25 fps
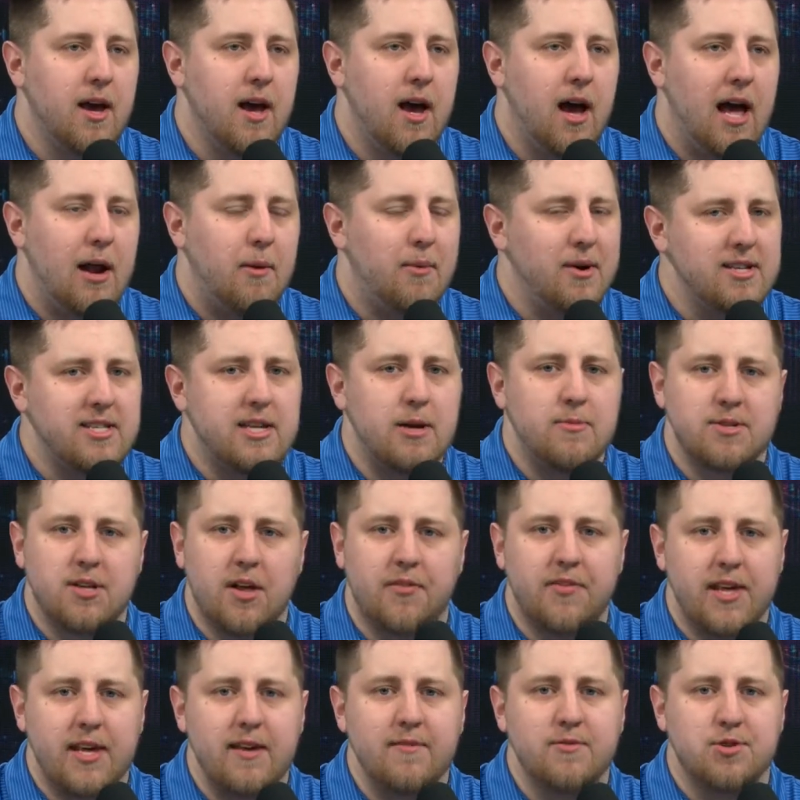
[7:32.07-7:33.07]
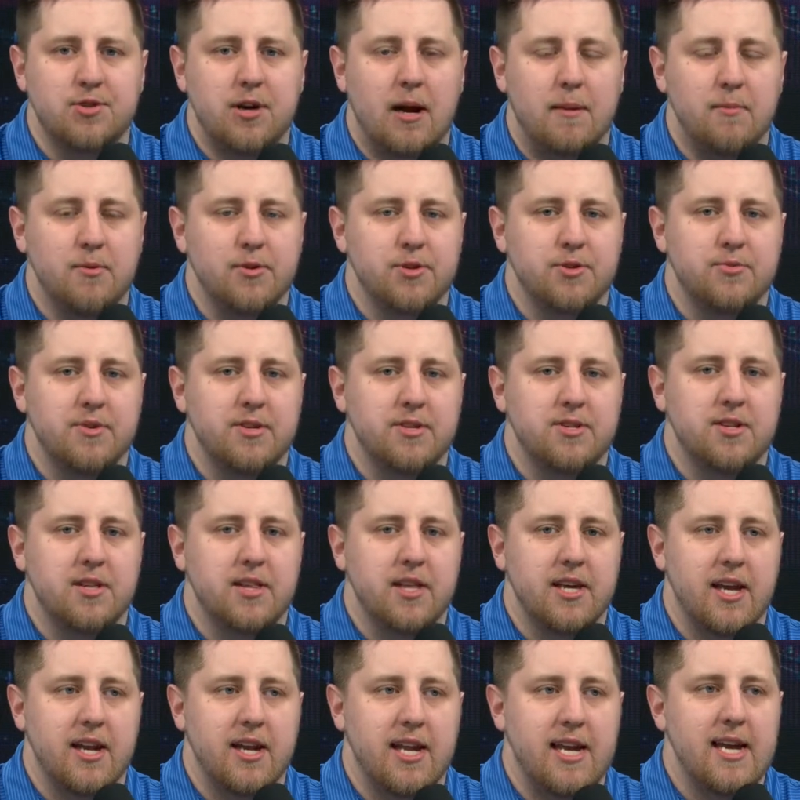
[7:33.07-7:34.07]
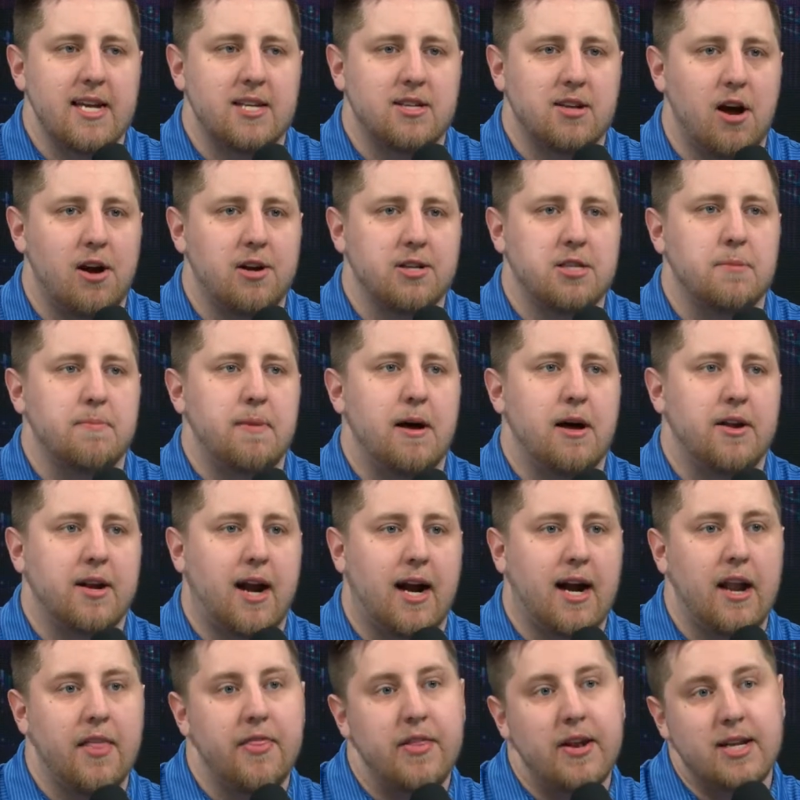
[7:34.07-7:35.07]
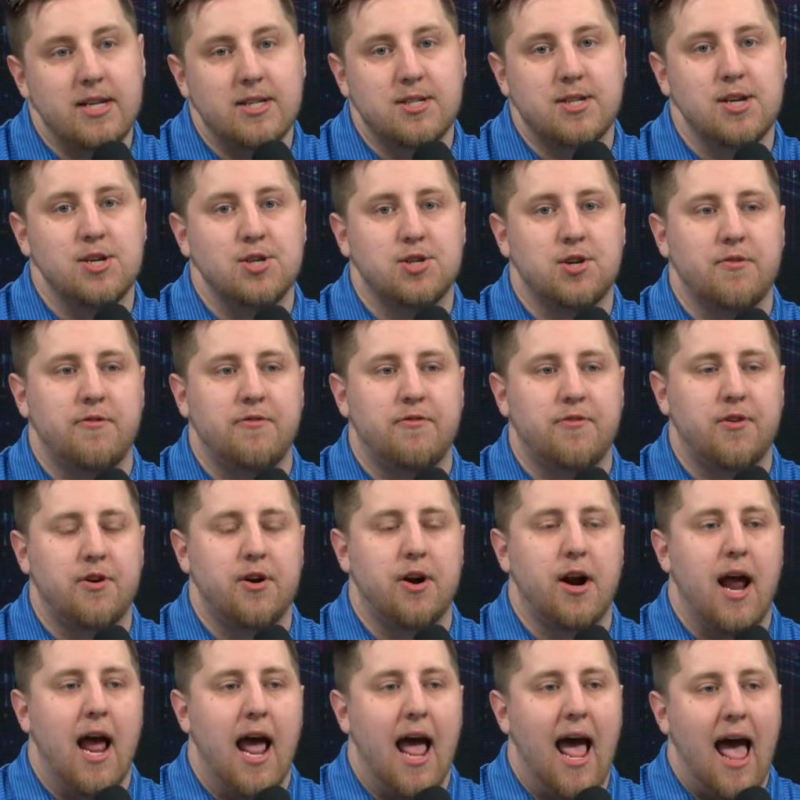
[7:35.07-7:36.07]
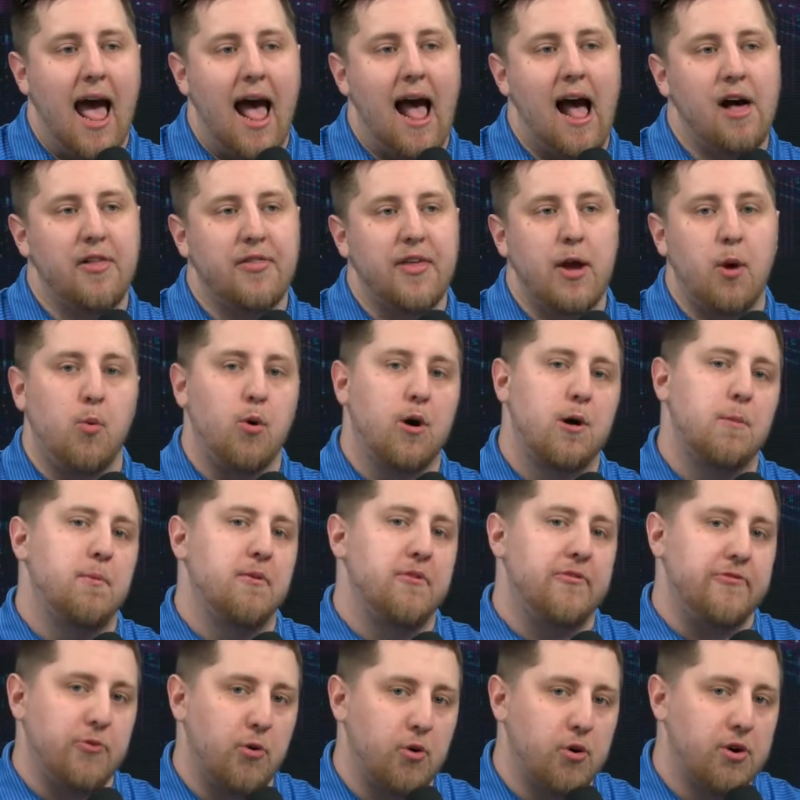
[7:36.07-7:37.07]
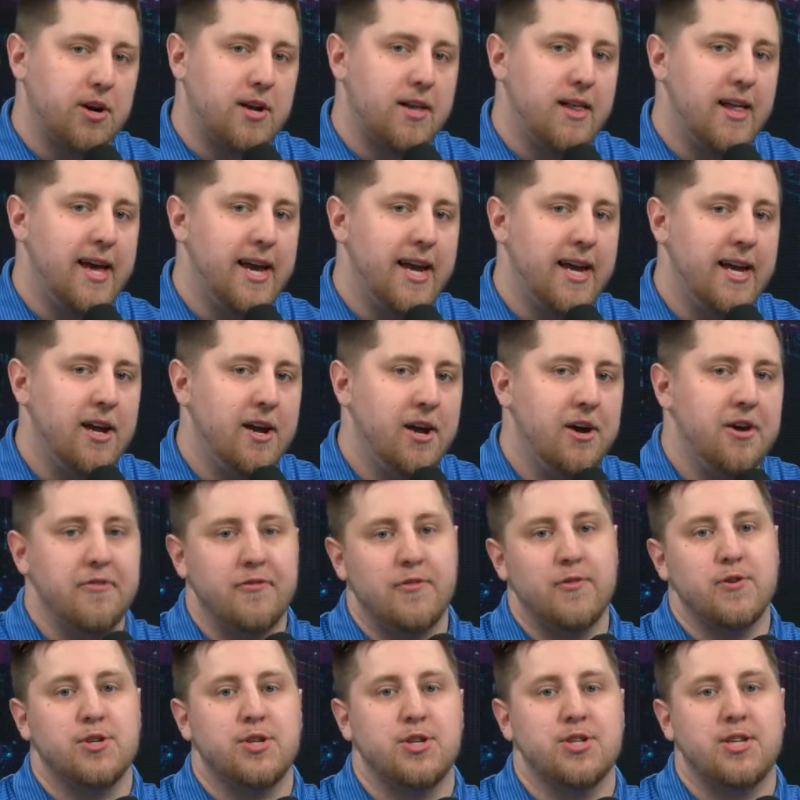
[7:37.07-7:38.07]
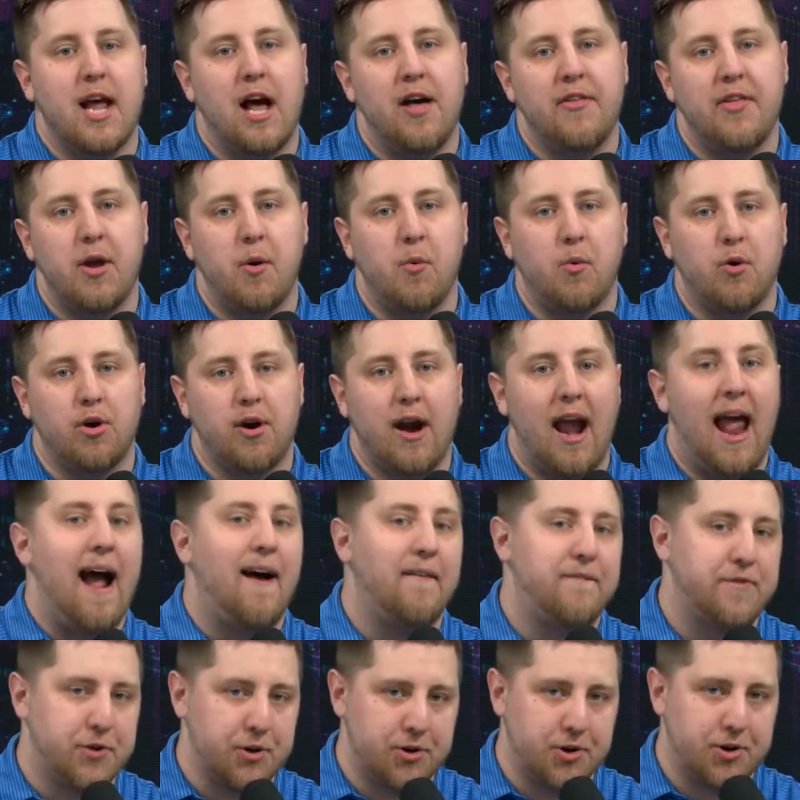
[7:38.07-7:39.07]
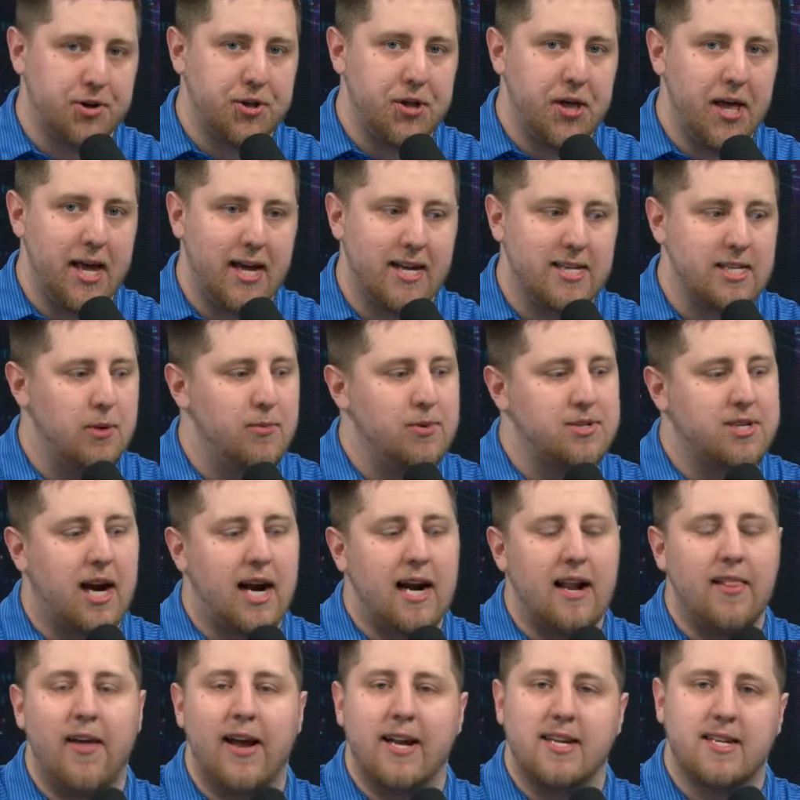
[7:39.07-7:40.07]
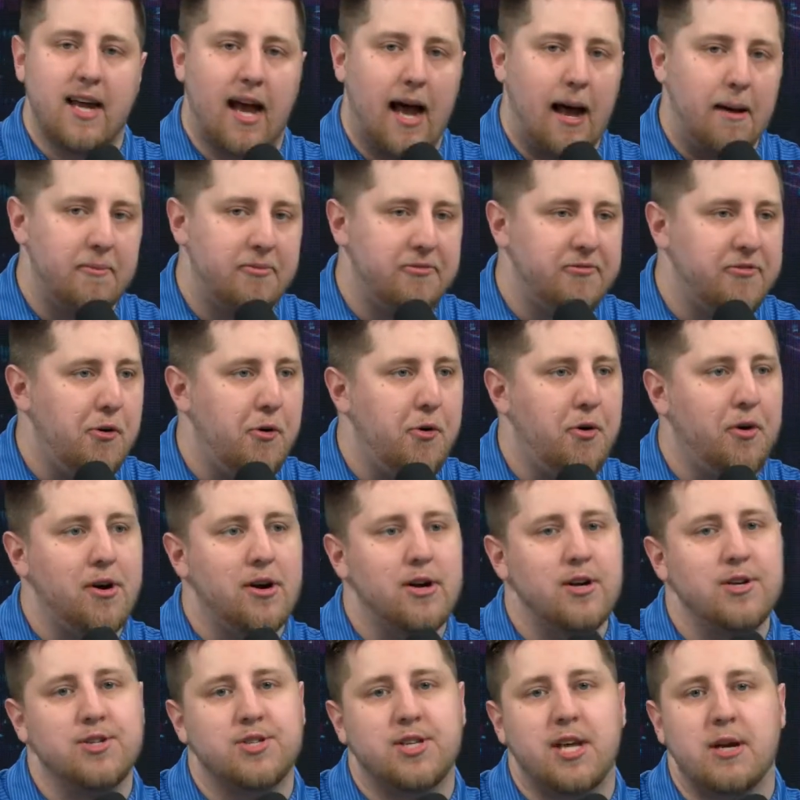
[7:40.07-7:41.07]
I want to say it was on the Eavesdrop most recently, and he had talked about kind of the decision for how they were before Clay versus how they were after Clay, because it was kind of like top fours.